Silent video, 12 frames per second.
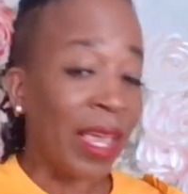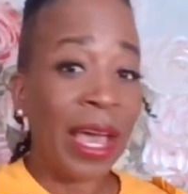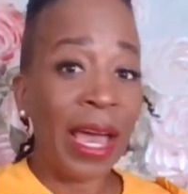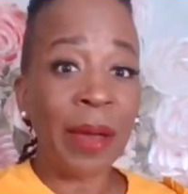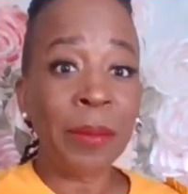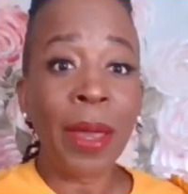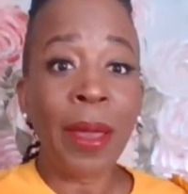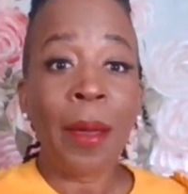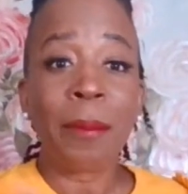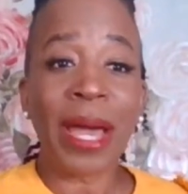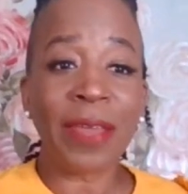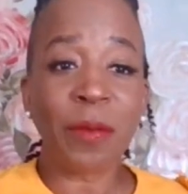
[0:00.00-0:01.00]

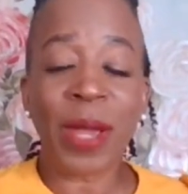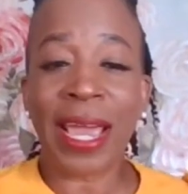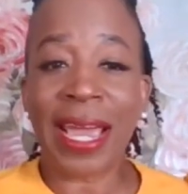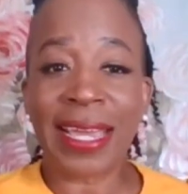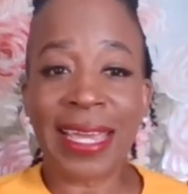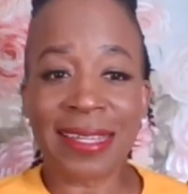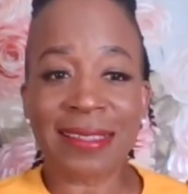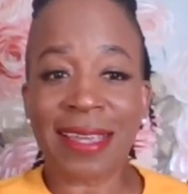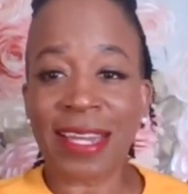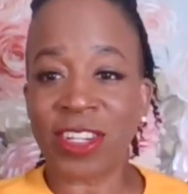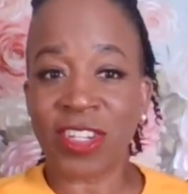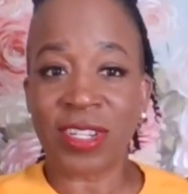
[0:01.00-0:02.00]
By the way, I guess
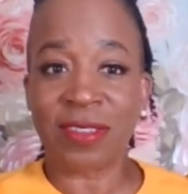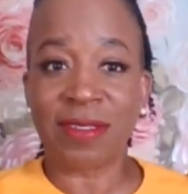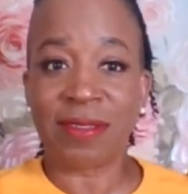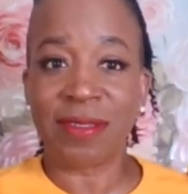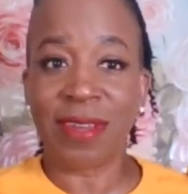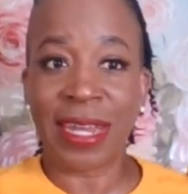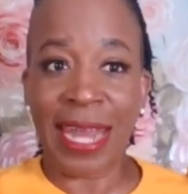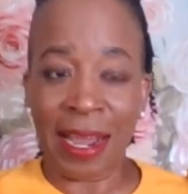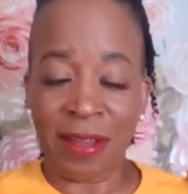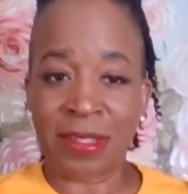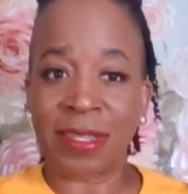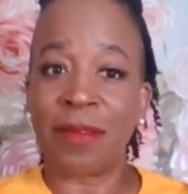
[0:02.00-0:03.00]
I should
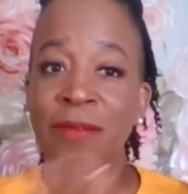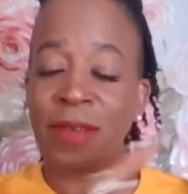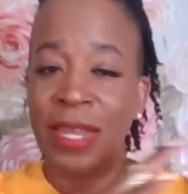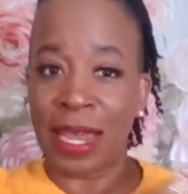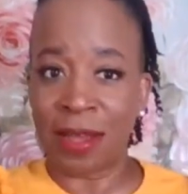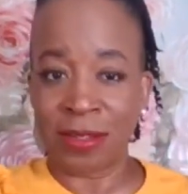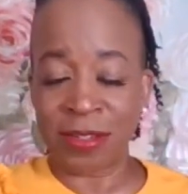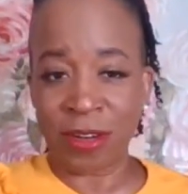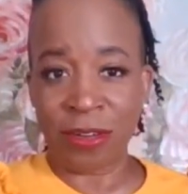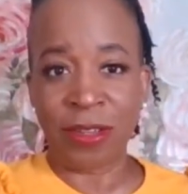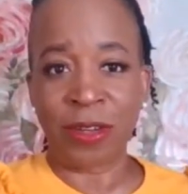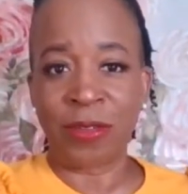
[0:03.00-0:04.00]
announce, I've announced
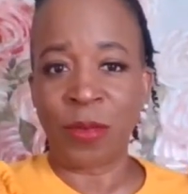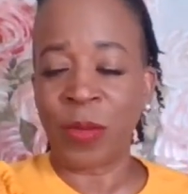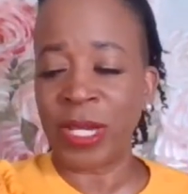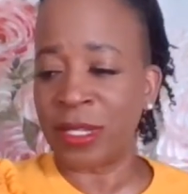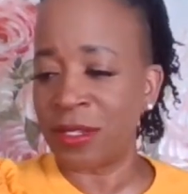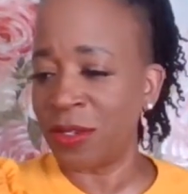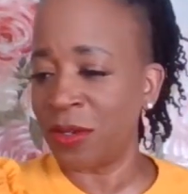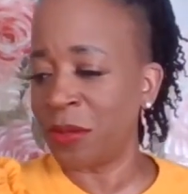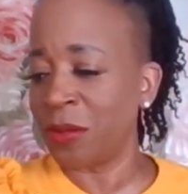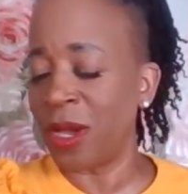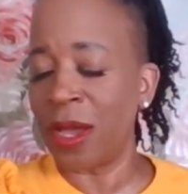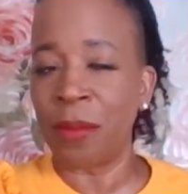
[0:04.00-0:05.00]
earlier in the week
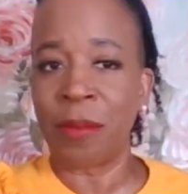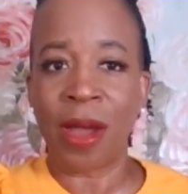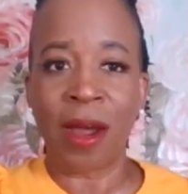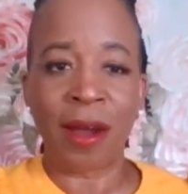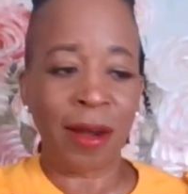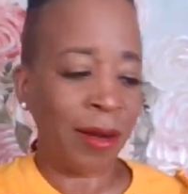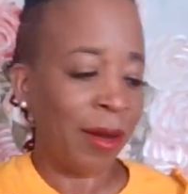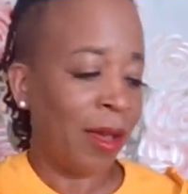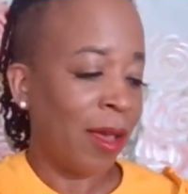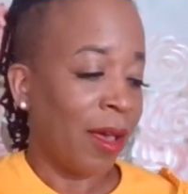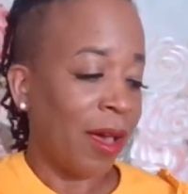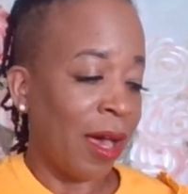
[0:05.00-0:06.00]
to our
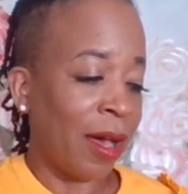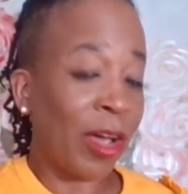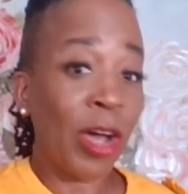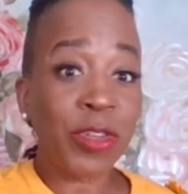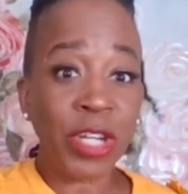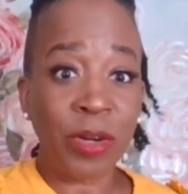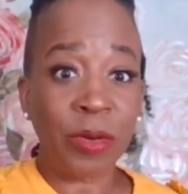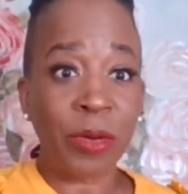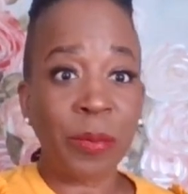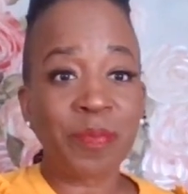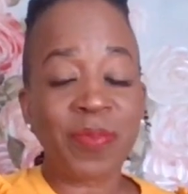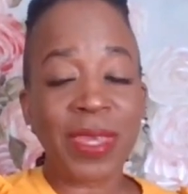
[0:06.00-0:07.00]
coaching
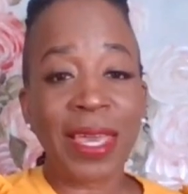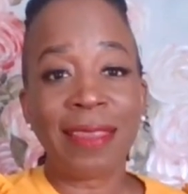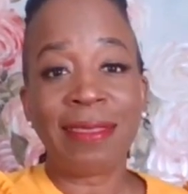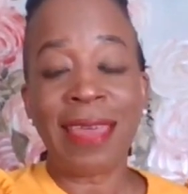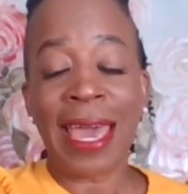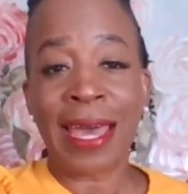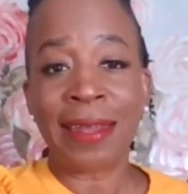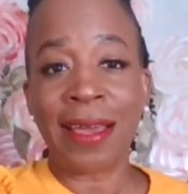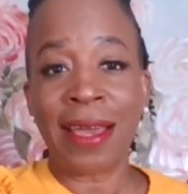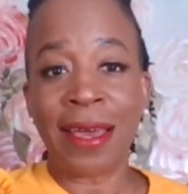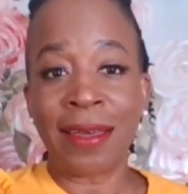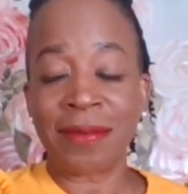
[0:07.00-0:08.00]
group that
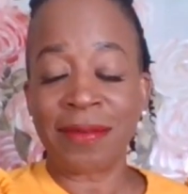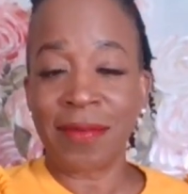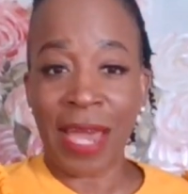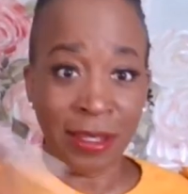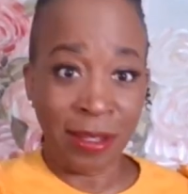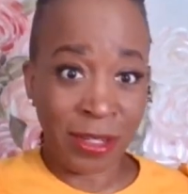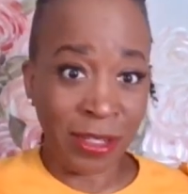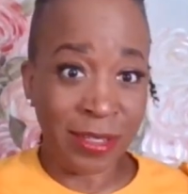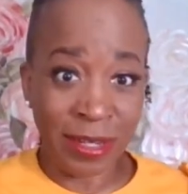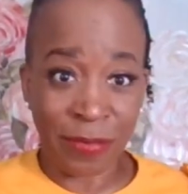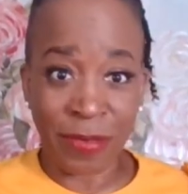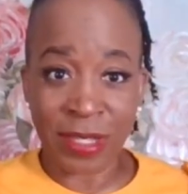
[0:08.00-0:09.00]
I look a little
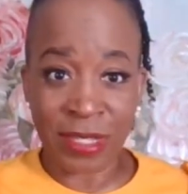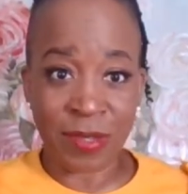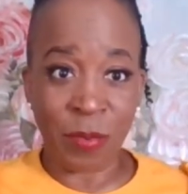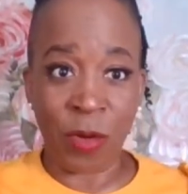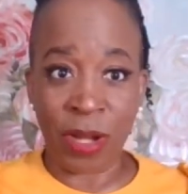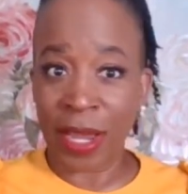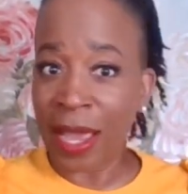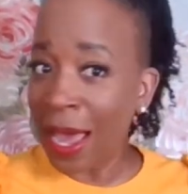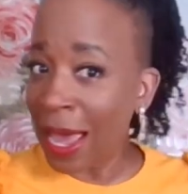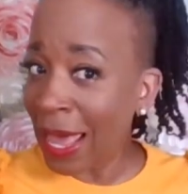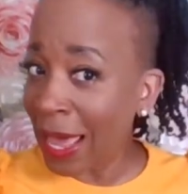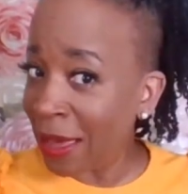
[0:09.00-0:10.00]
different this morning.
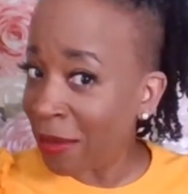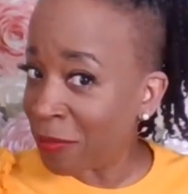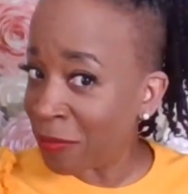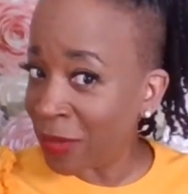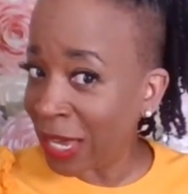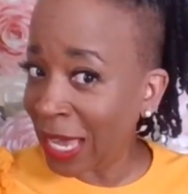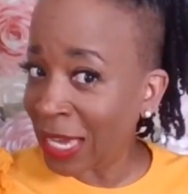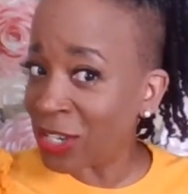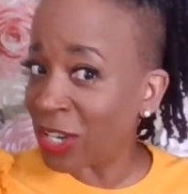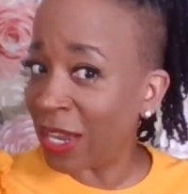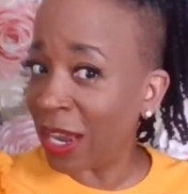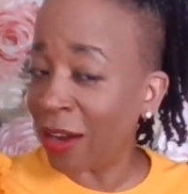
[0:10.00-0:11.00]
I have
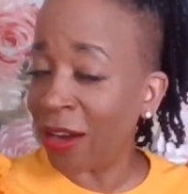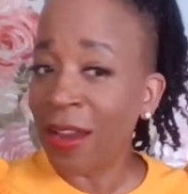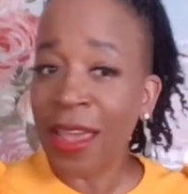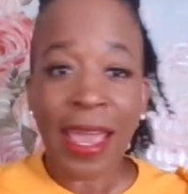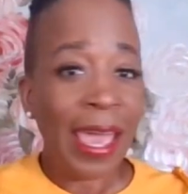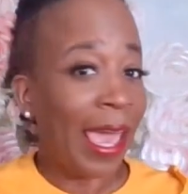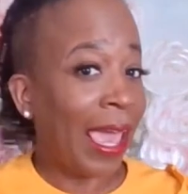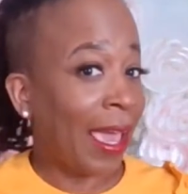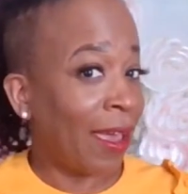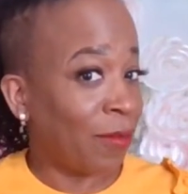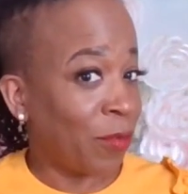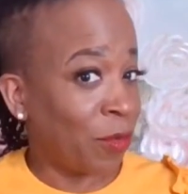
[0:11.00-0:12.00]
vacation hair,
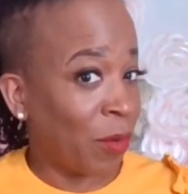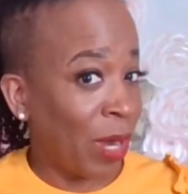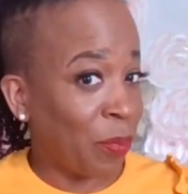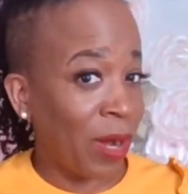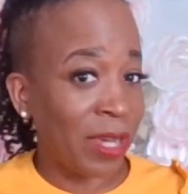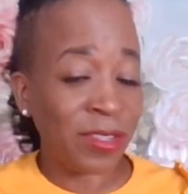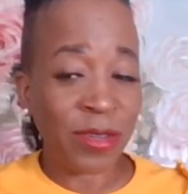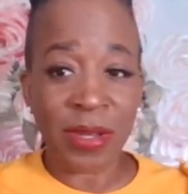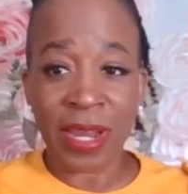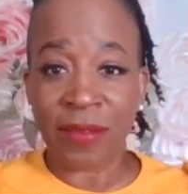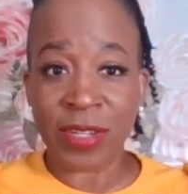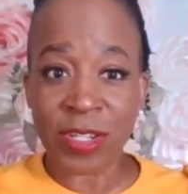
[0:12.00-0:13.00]
and for the right price, you
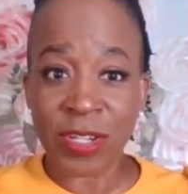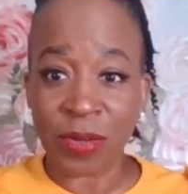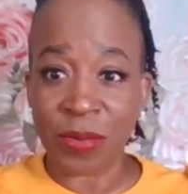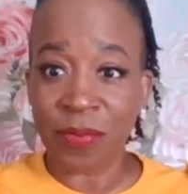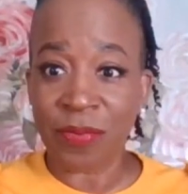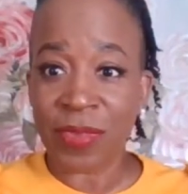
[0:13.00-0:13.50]
can have it too.